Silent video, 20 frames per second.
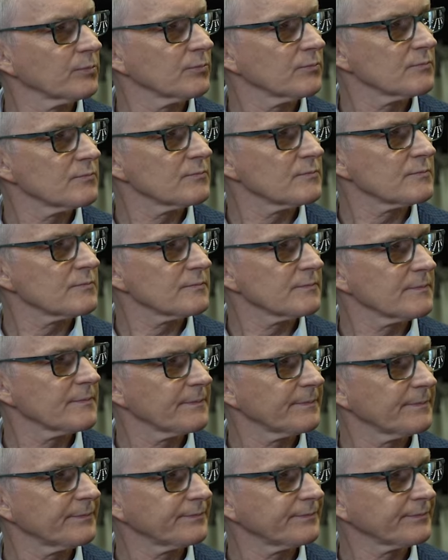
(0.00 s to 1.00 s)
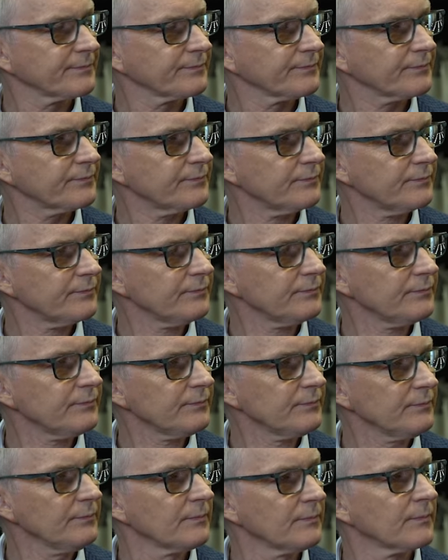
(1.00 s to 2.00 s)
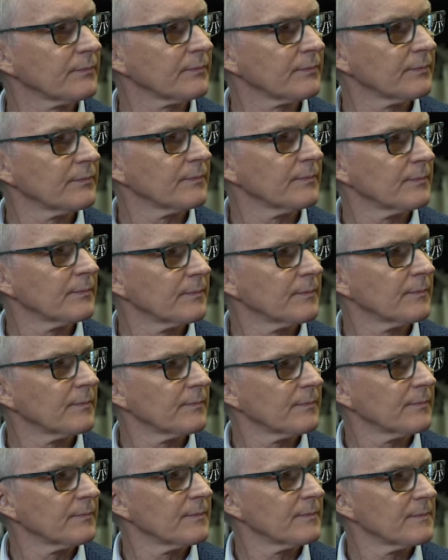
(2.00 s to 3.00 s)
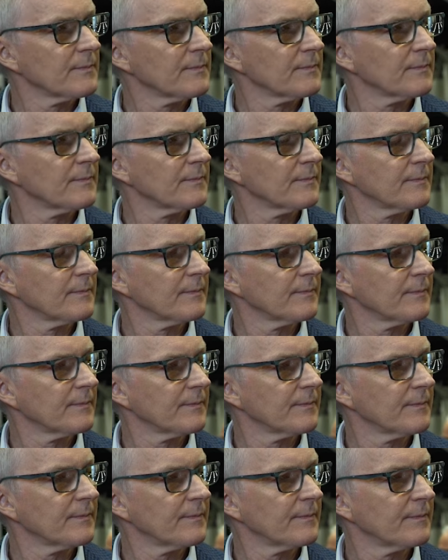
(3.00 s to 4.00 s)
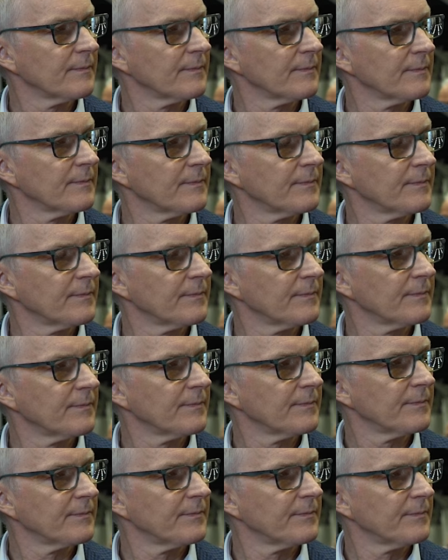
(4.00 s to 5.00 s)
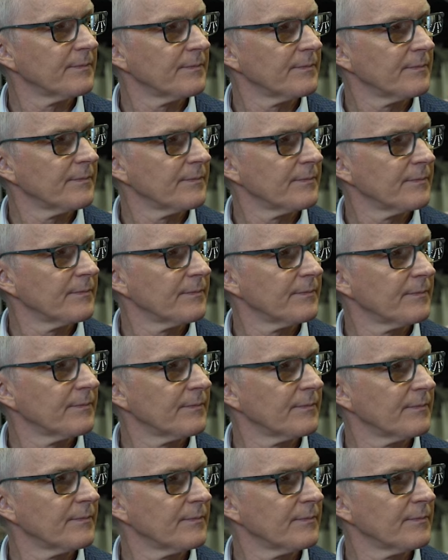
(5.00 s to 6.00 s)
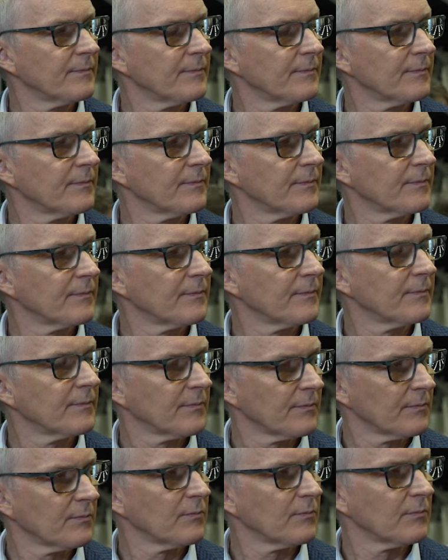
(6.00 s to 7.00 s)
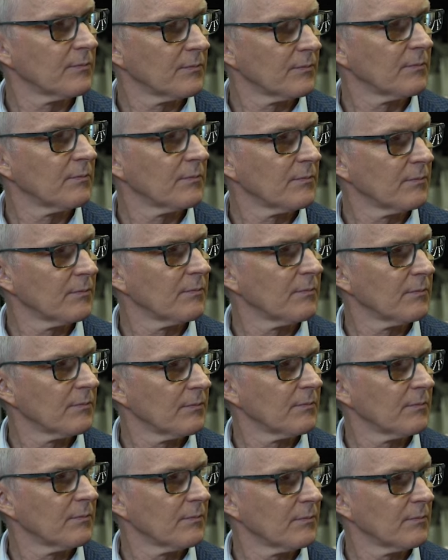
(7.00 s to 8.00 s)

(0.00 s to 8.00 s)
This person isn't speaking.